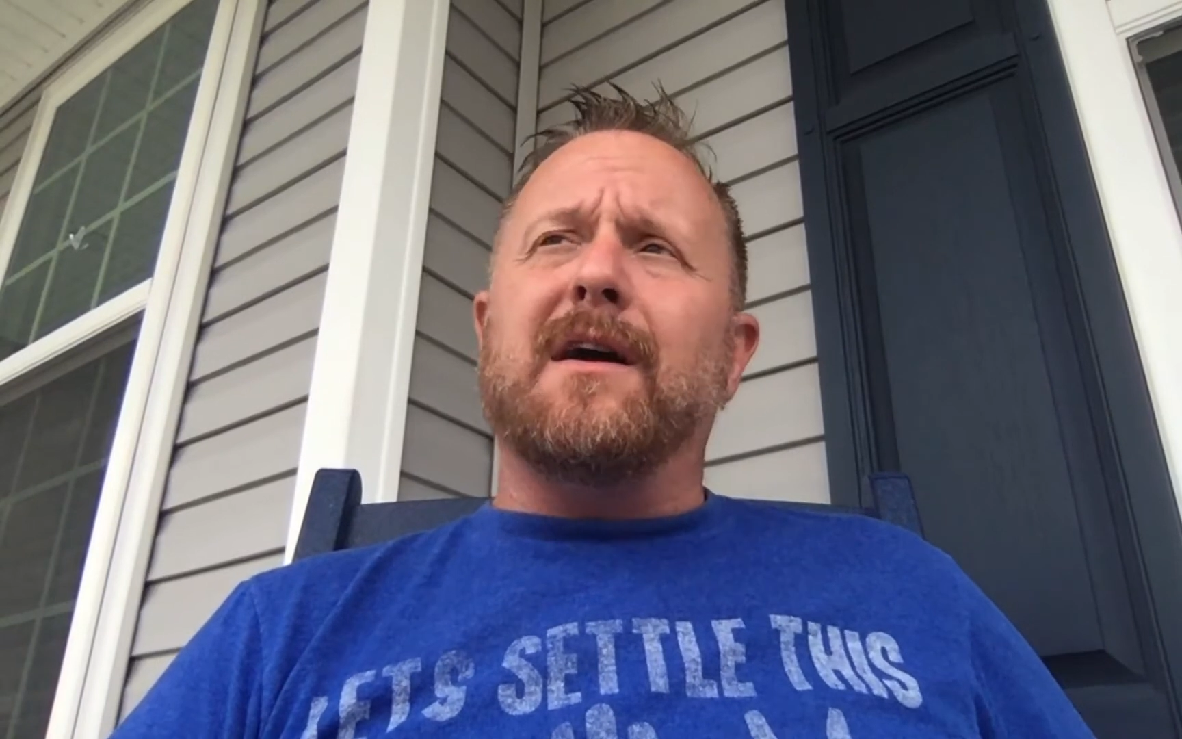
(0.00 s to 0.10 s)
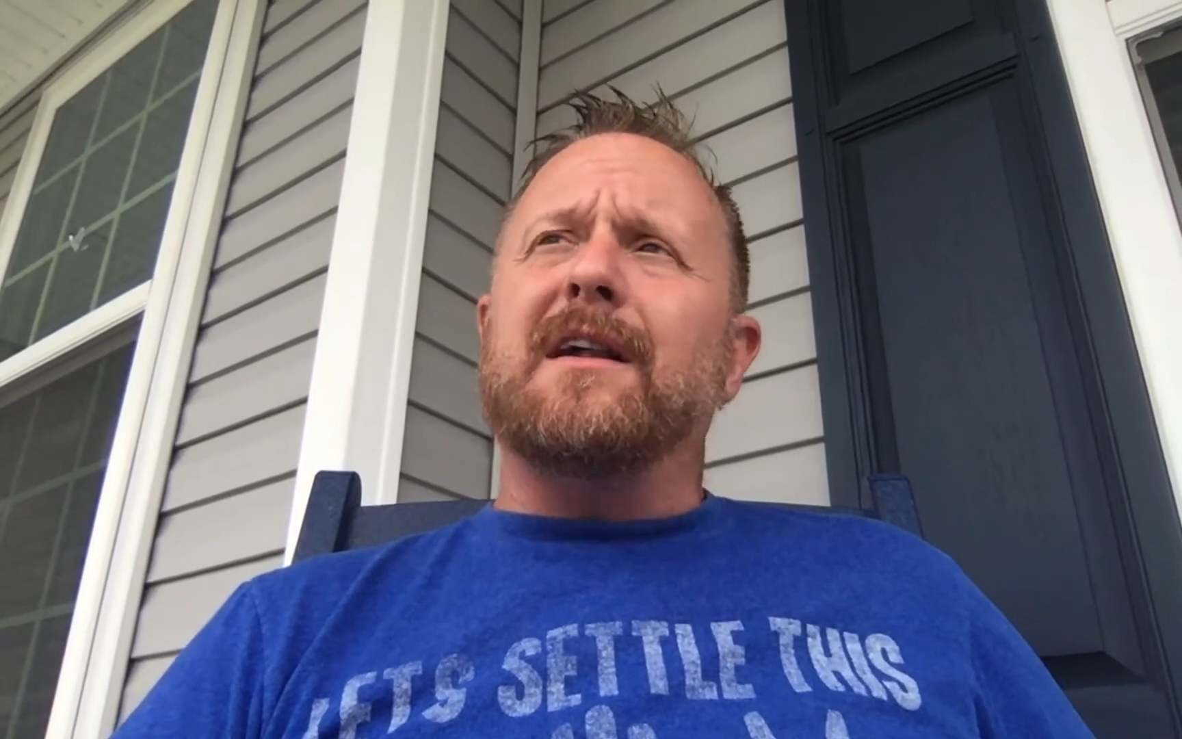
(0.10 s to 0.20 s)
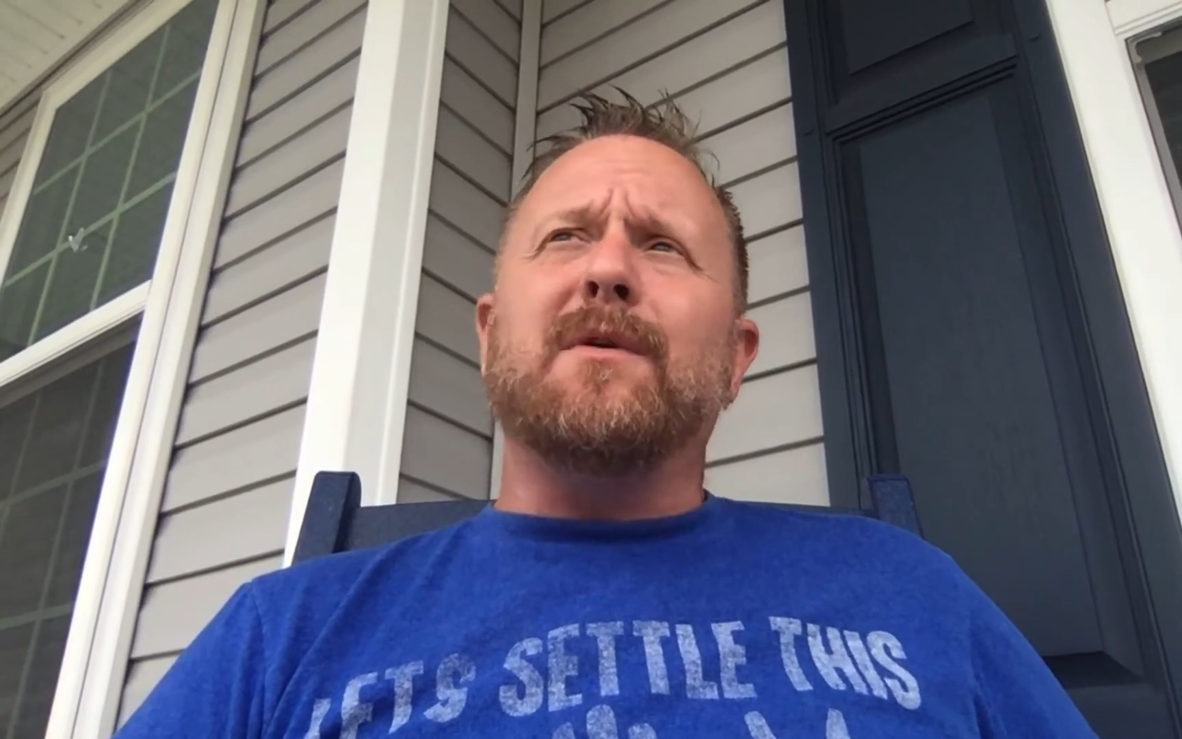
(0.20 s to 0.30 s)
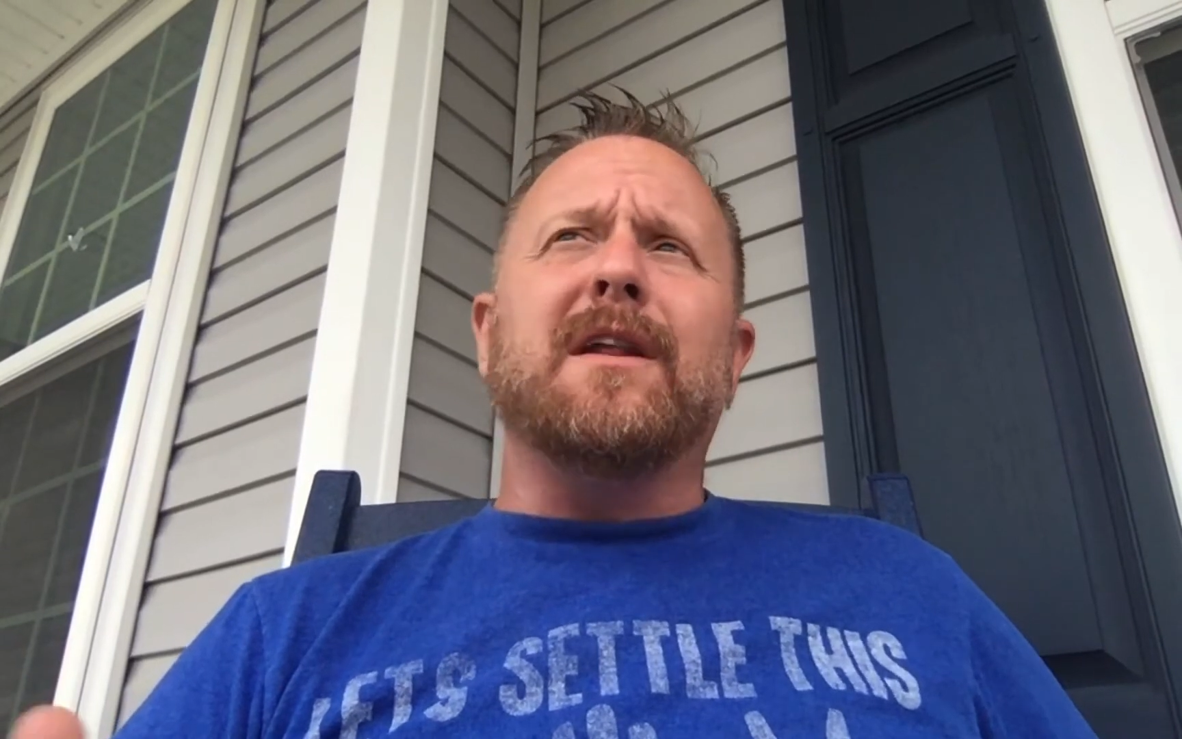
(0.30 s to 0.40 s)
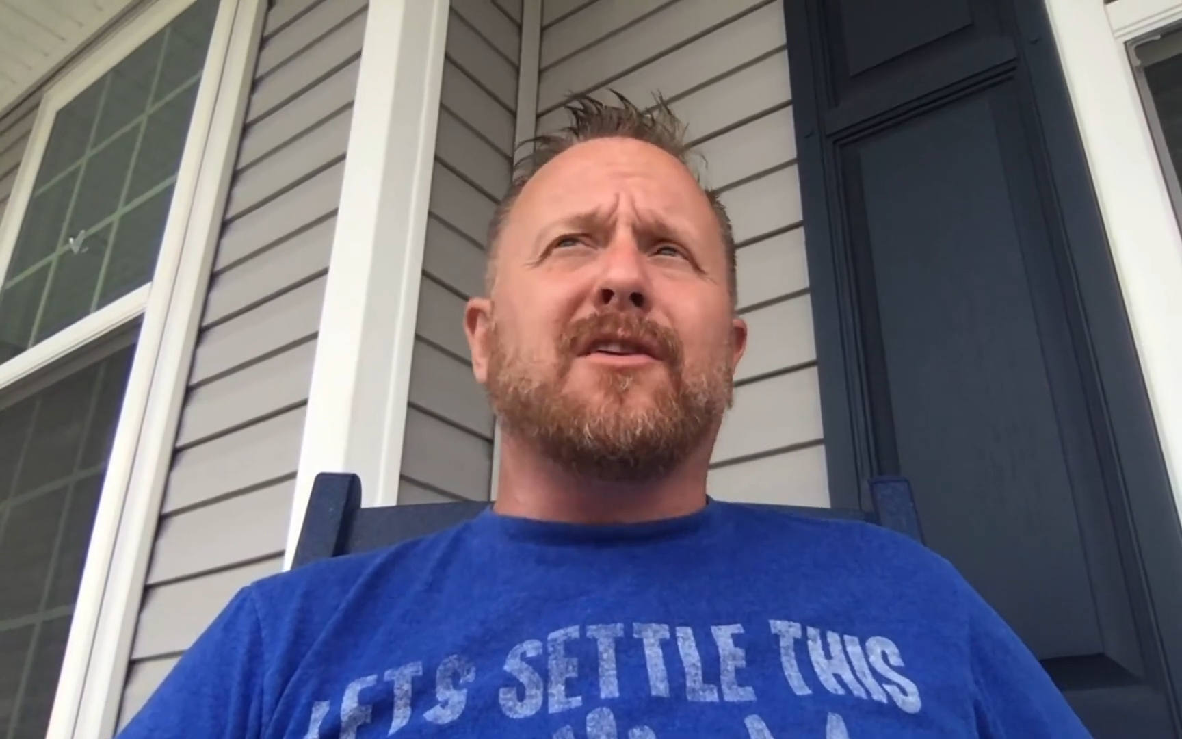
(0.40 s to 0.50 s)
So I just want to